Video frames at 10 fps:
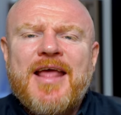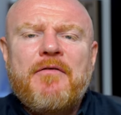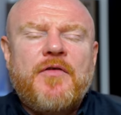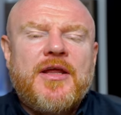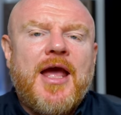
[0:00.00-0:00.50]

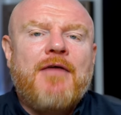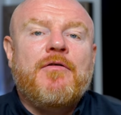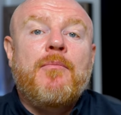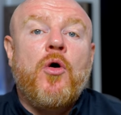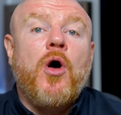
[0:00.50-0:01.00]
definitely have
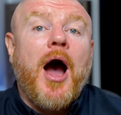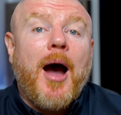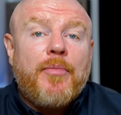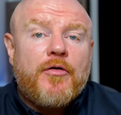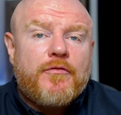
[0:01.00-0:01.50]
a more
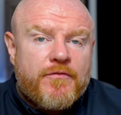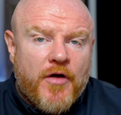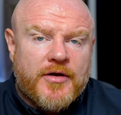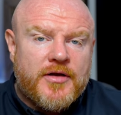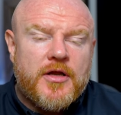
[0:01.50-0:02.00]

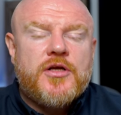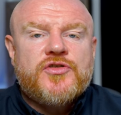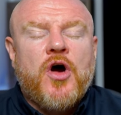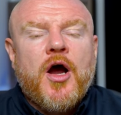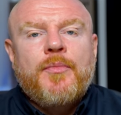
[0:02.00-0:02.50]
upfront
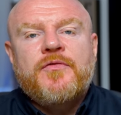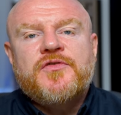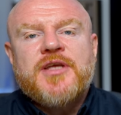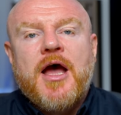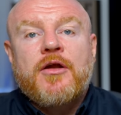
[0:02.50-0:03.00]
type of
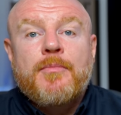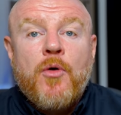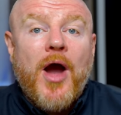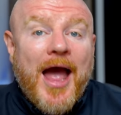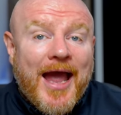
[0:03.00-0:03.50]
sound, a
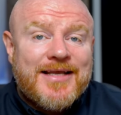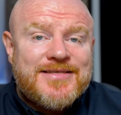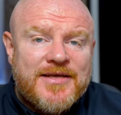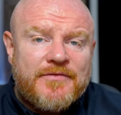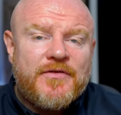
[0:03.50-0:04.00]
more
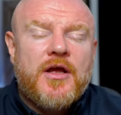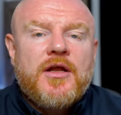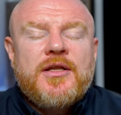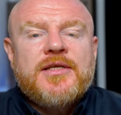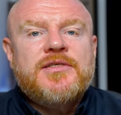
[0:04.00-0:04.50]
active
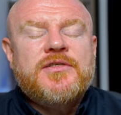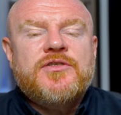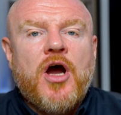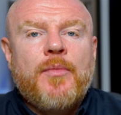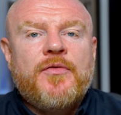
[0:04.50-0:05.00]
listen
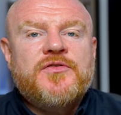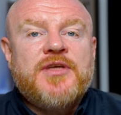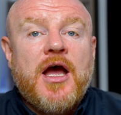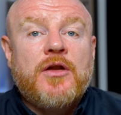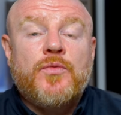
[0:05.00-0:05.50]
type of
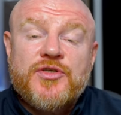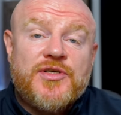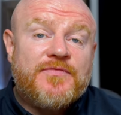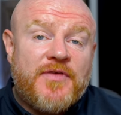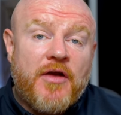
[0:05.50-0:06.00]
sound, which
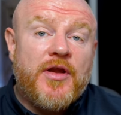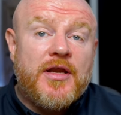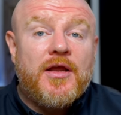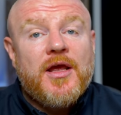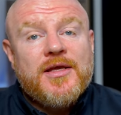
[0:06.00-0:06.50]
is
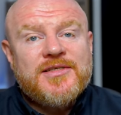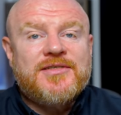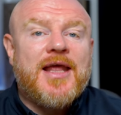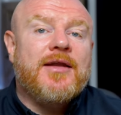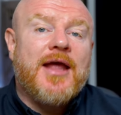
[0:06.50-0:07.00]
very
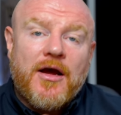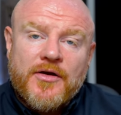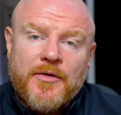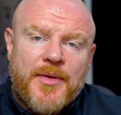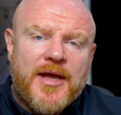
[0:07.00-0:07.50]
stand out
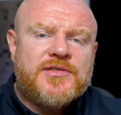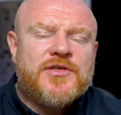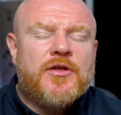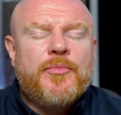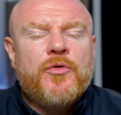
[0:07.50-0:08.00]
compared
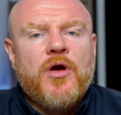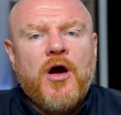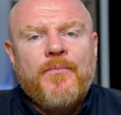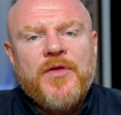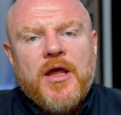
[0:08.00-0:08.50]
to the
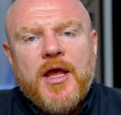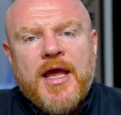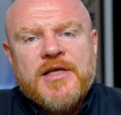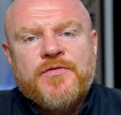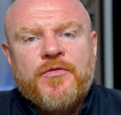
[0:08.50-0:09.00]
Buchardt
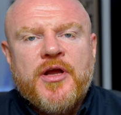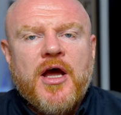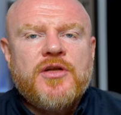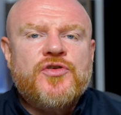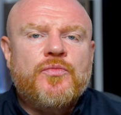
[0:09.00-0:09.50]

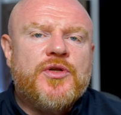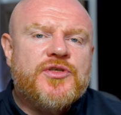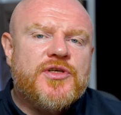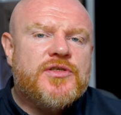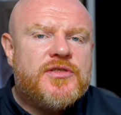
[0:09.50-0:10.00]
S300,
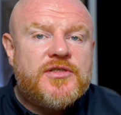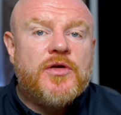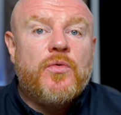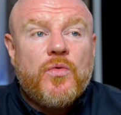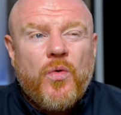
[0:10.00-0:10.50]
which is
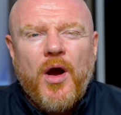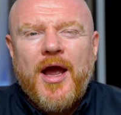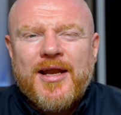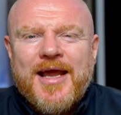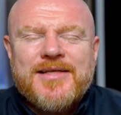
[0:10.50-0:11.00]
still quite
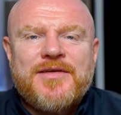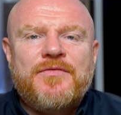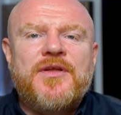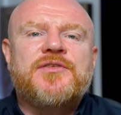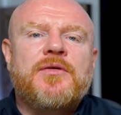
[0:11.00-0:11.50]
an active
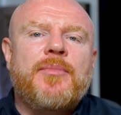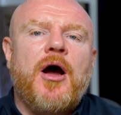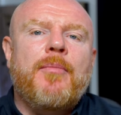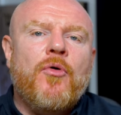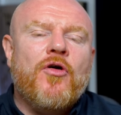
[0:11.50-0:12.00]
listen,
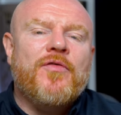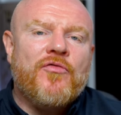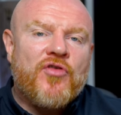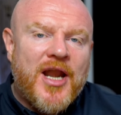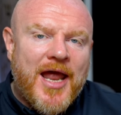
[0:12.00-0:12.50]
but a more of a
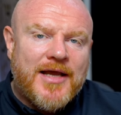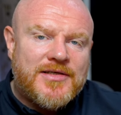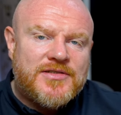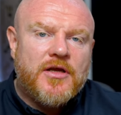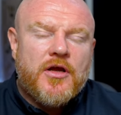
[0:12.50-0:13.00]

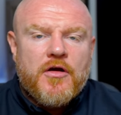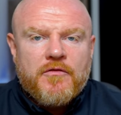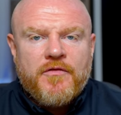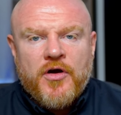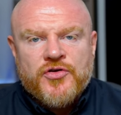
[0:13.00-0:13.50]
relaxed
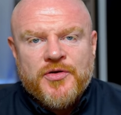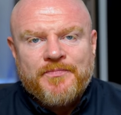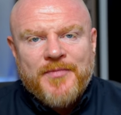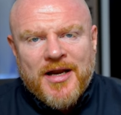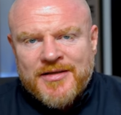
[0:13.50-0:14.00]

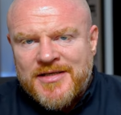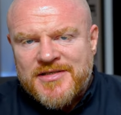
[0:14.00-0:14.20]
version. And I did